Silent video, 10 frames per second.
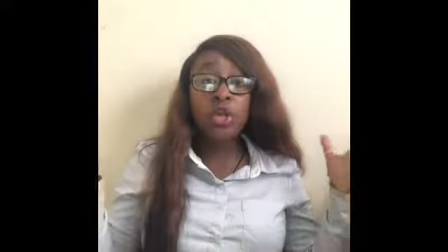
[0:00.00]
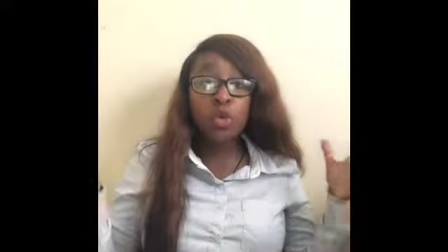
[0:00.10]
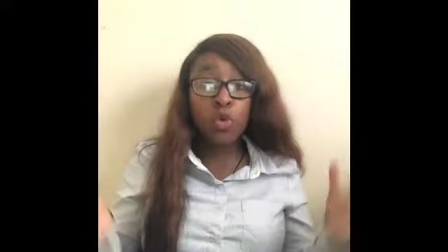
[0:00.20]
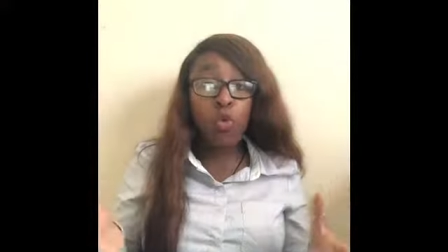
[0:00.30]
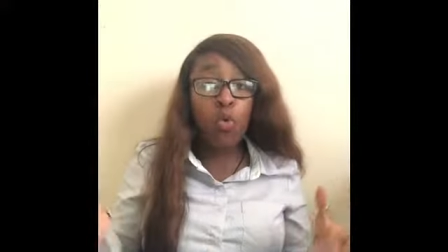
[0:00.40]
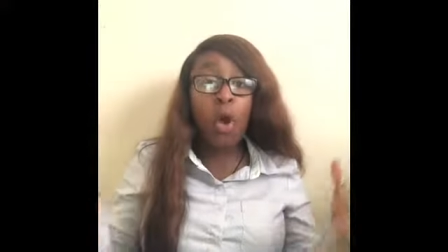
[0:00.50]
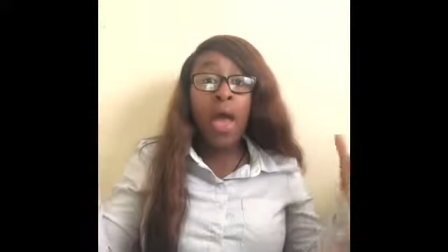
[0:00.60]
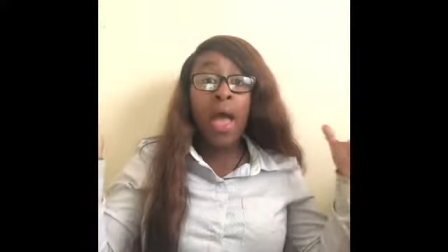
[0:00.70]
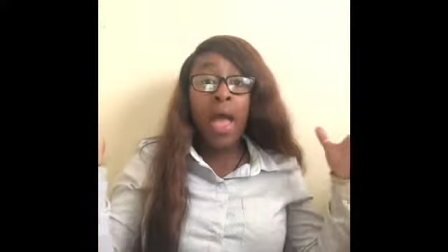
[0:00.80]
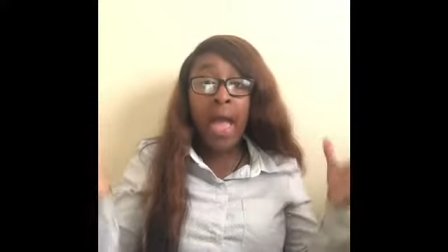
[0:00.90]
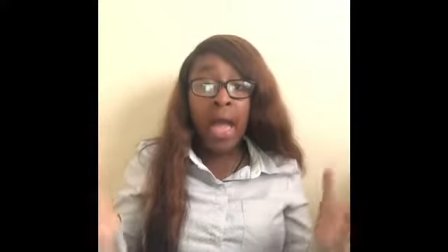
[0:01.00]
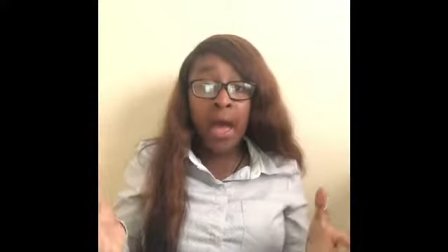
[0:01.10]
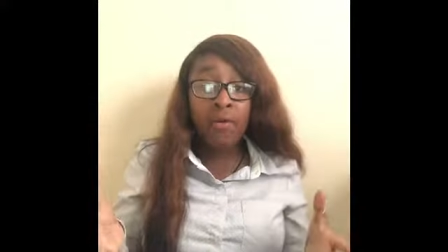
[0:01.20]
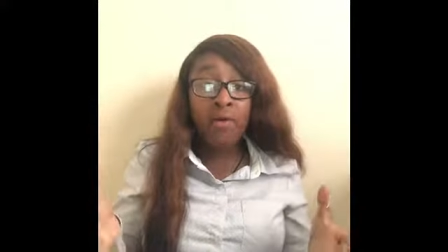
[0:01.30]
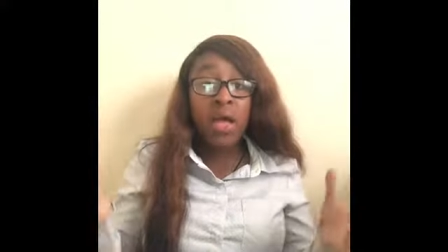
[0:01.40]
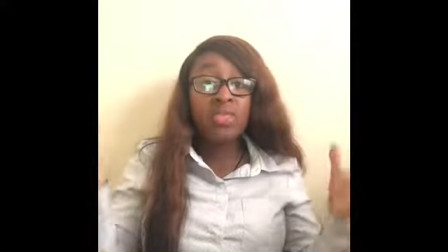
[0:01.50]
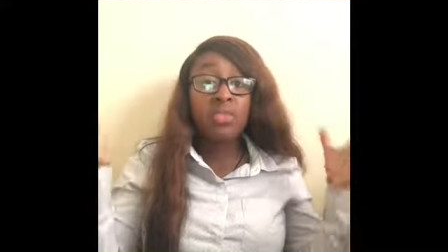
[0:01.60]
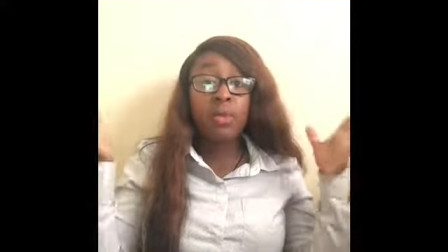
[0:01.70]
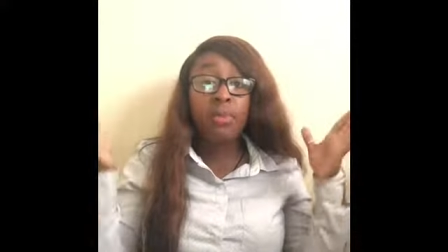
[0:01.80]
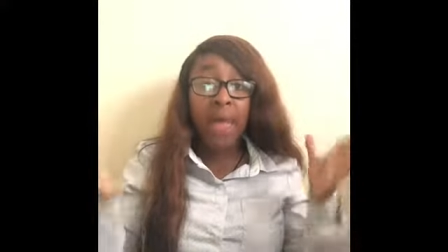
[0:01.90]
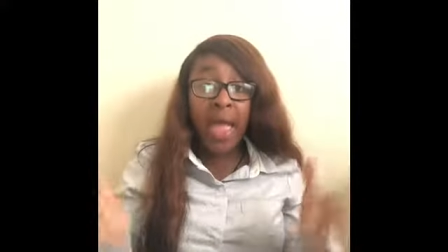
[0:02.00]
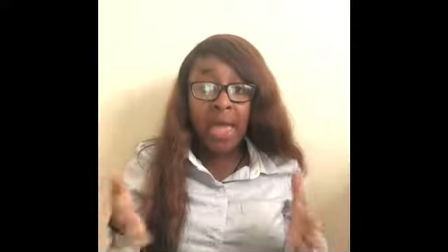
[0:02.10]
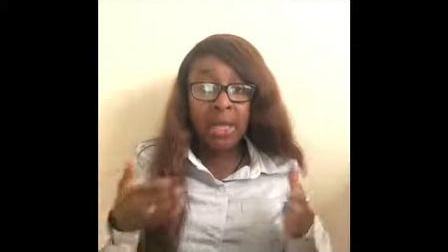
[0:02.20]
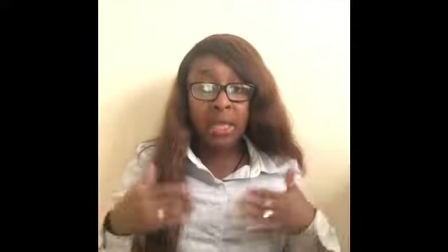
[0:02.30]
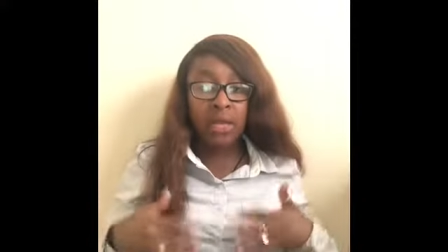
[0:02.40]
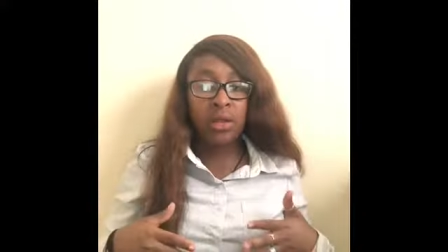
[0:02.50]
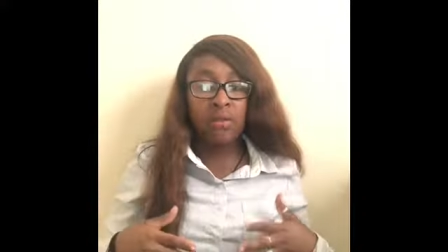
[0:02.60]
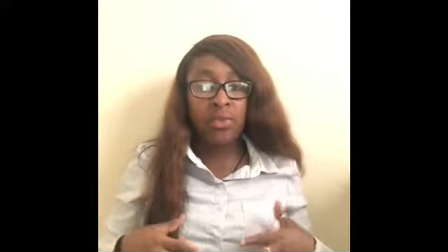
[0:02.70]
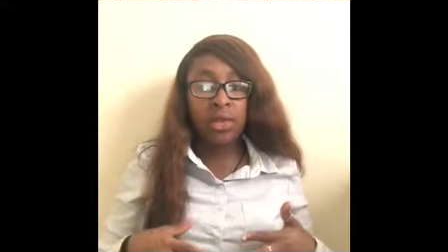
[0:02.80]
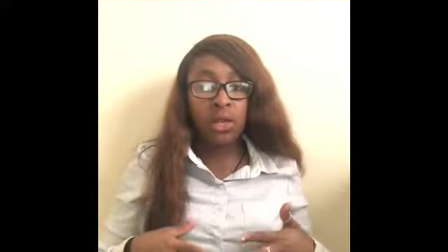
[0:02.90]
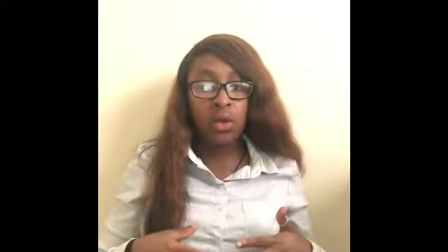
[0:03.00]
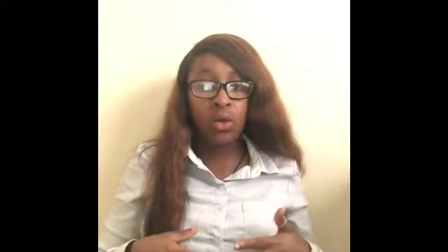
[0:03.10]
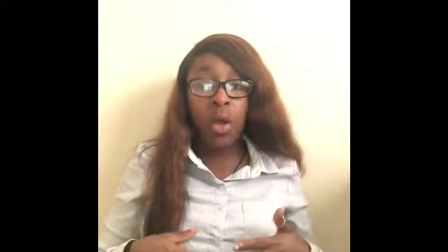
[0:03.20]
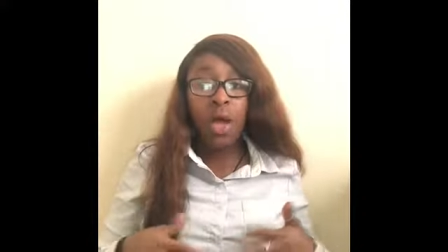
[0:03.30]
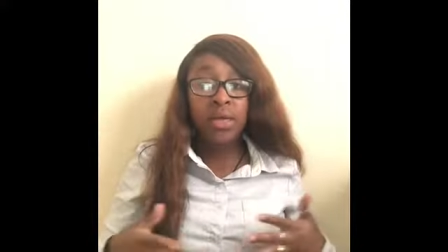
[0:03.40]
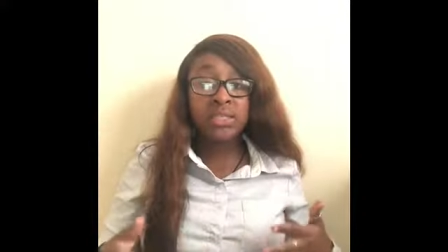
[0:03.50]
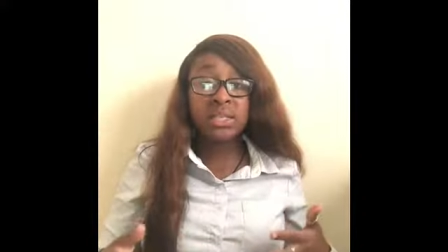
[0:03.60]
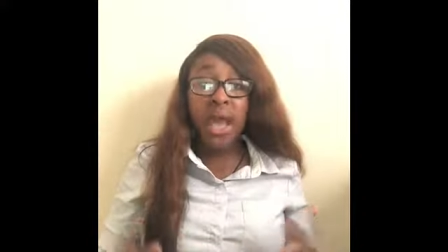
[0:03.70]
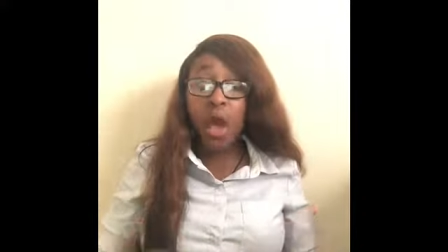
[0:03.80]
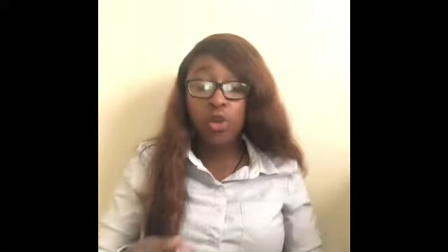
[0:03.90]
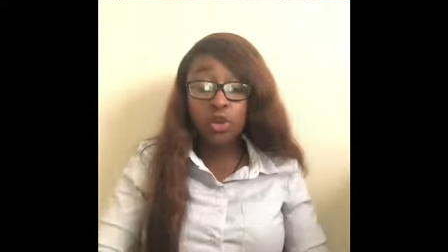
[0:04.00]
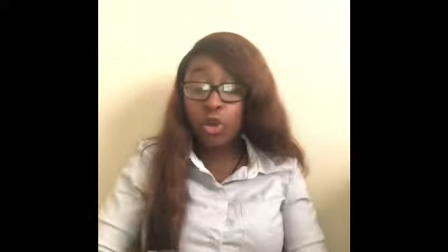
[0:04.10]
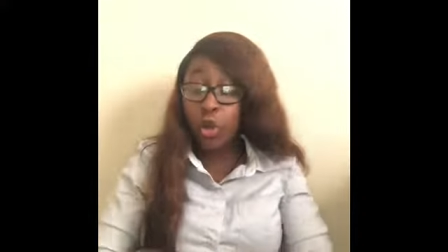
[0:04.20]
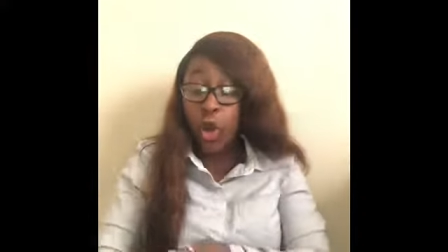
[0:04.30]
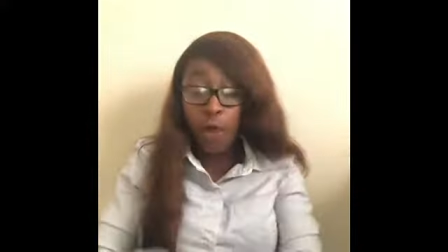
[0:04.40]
You have the bad end of the deal, because now you're